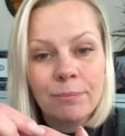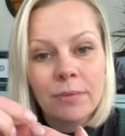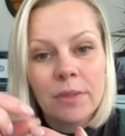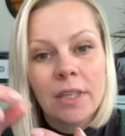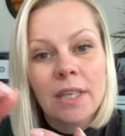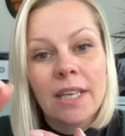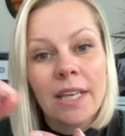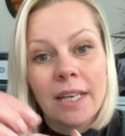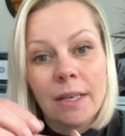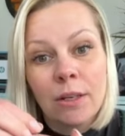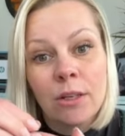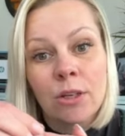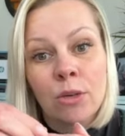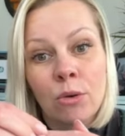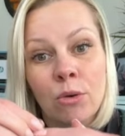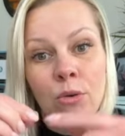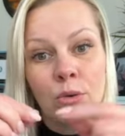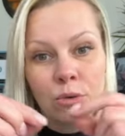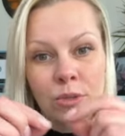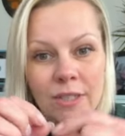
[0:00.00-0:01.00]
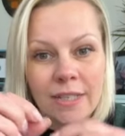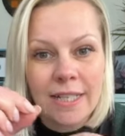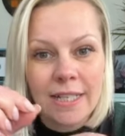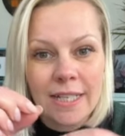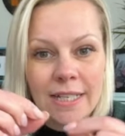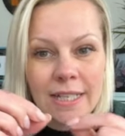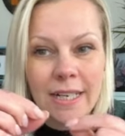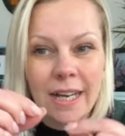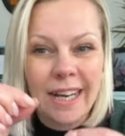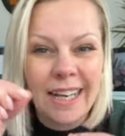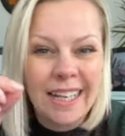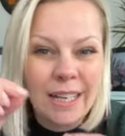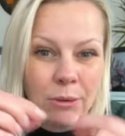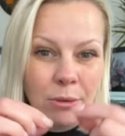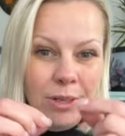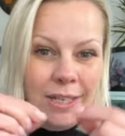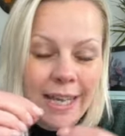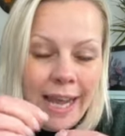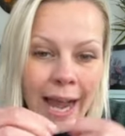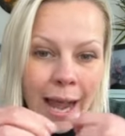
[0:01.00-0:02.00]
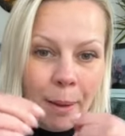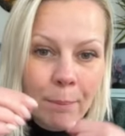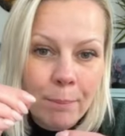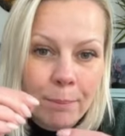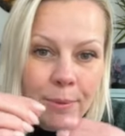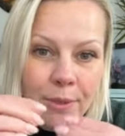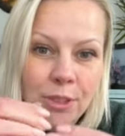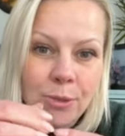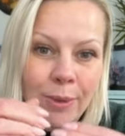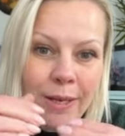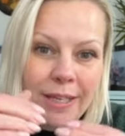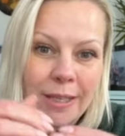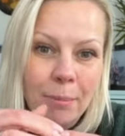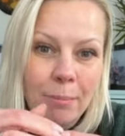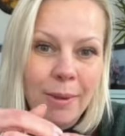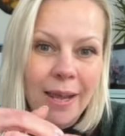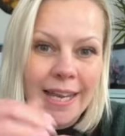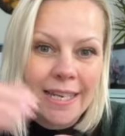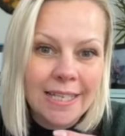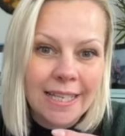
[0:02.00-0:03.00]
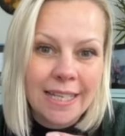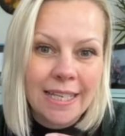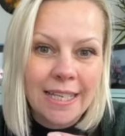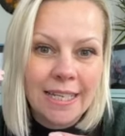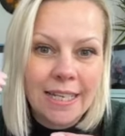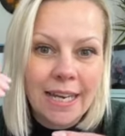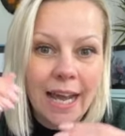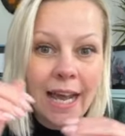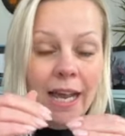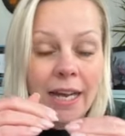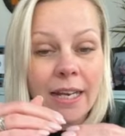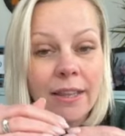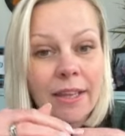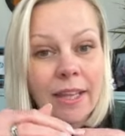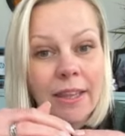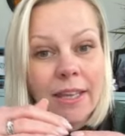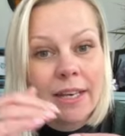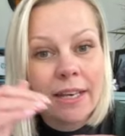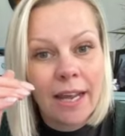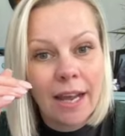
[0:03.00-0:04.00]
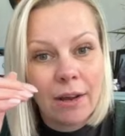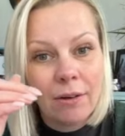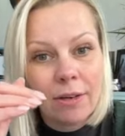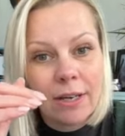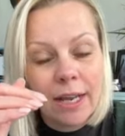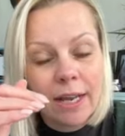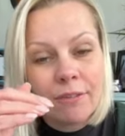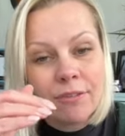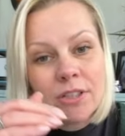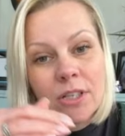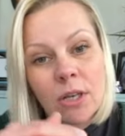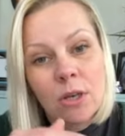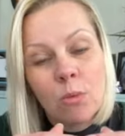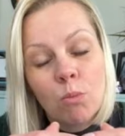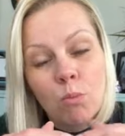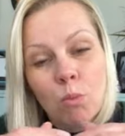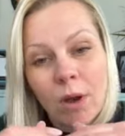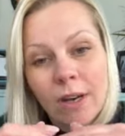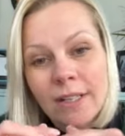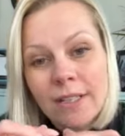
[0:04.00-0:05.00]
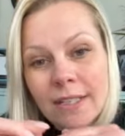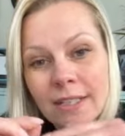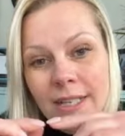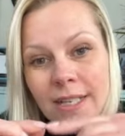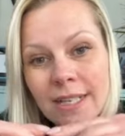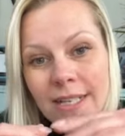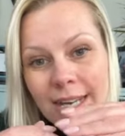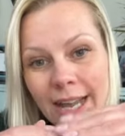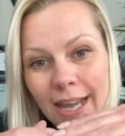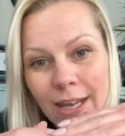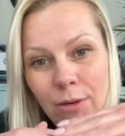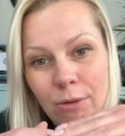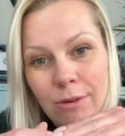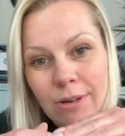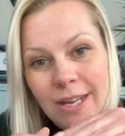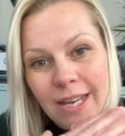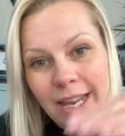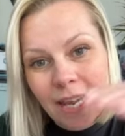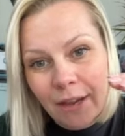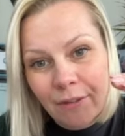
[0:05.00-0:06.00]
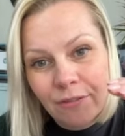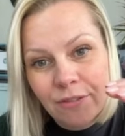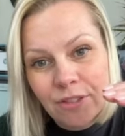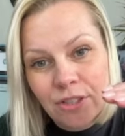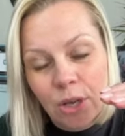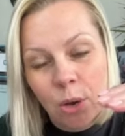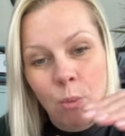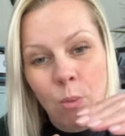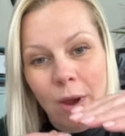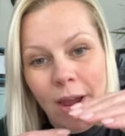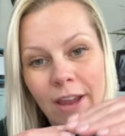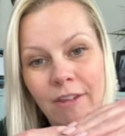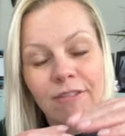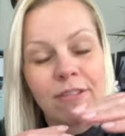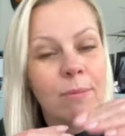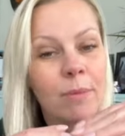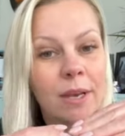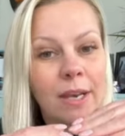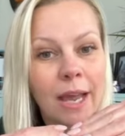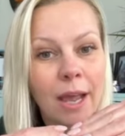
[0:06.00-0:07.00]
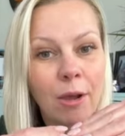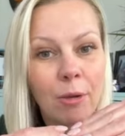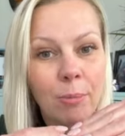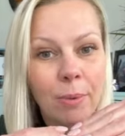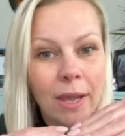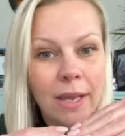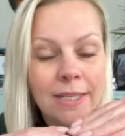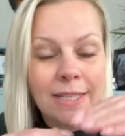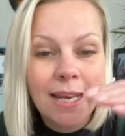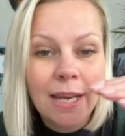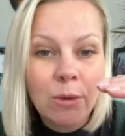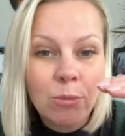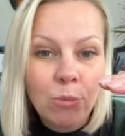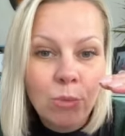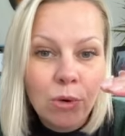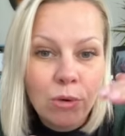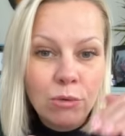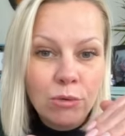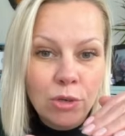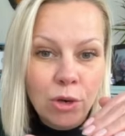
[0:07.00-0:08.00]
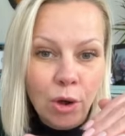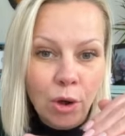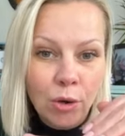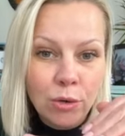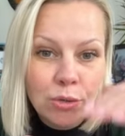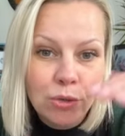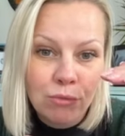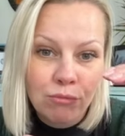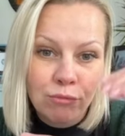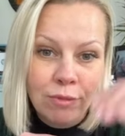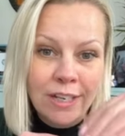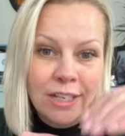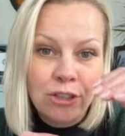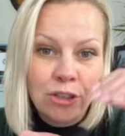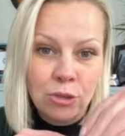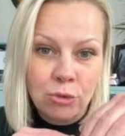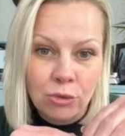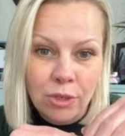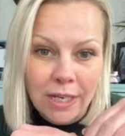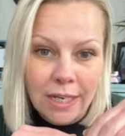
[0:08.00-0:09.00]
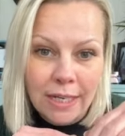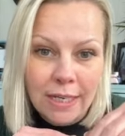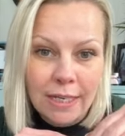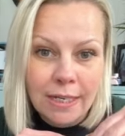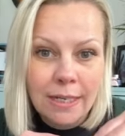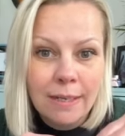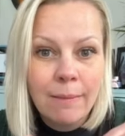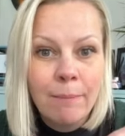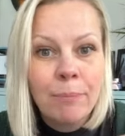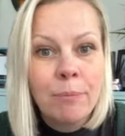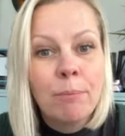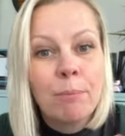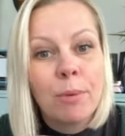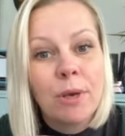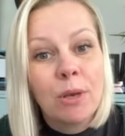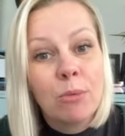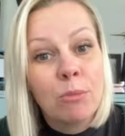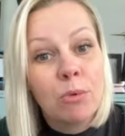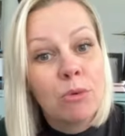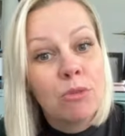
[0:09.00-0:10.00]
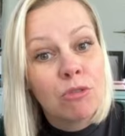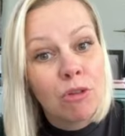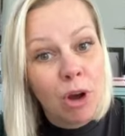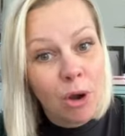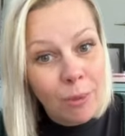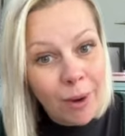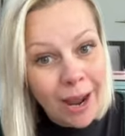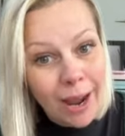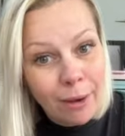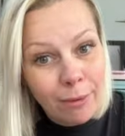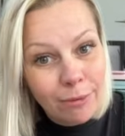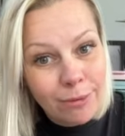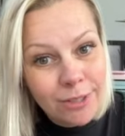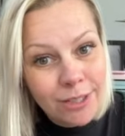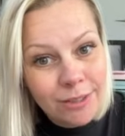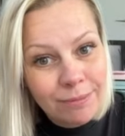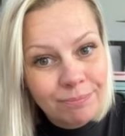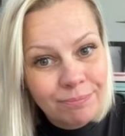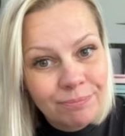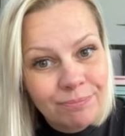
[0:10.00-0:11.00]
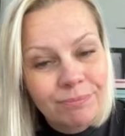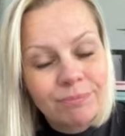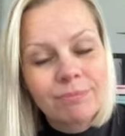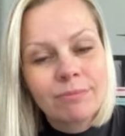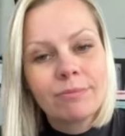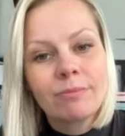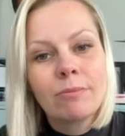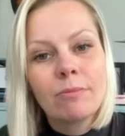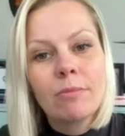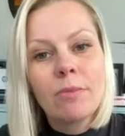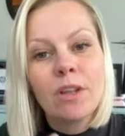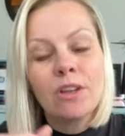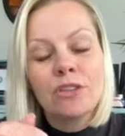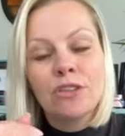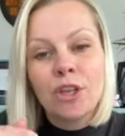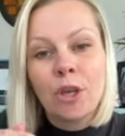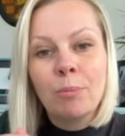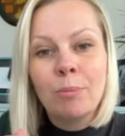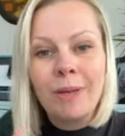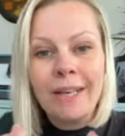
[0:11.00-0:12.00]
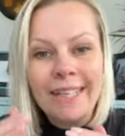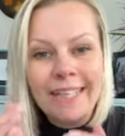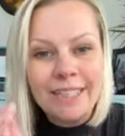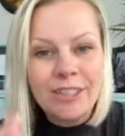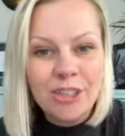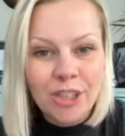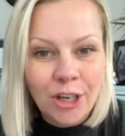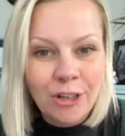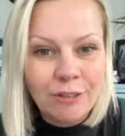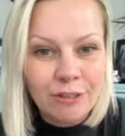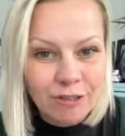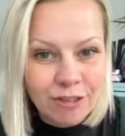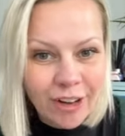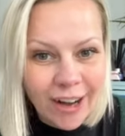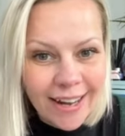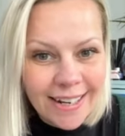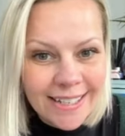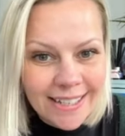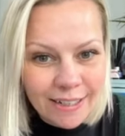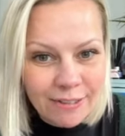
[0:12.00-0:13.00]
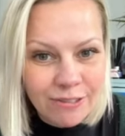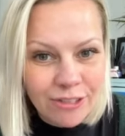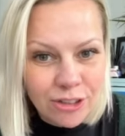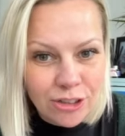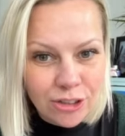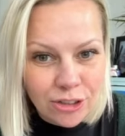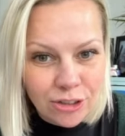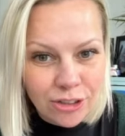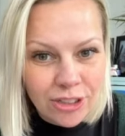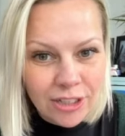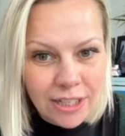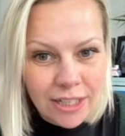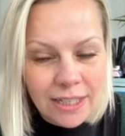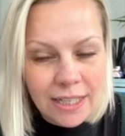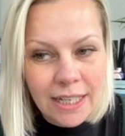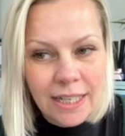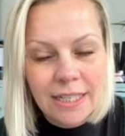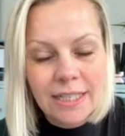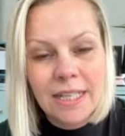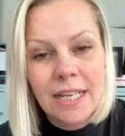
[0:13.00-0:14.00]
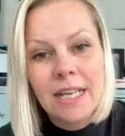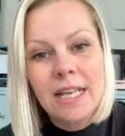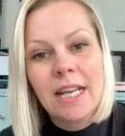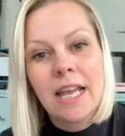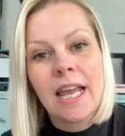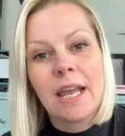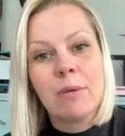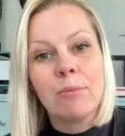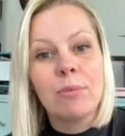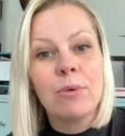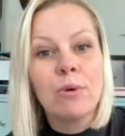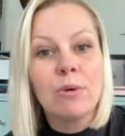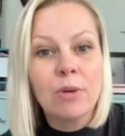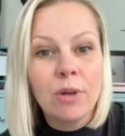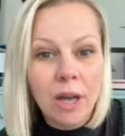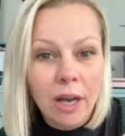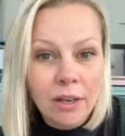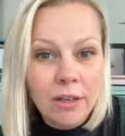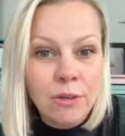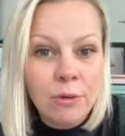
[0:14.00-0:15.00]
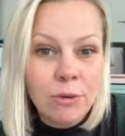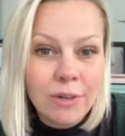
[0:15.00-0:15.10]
can cause this little gap between the bed and the nail, and then the nail lifts. Once the nail lifts away from the nail bed, it will not rejoin, but it will grow out. So please don't fret if you do see this. Your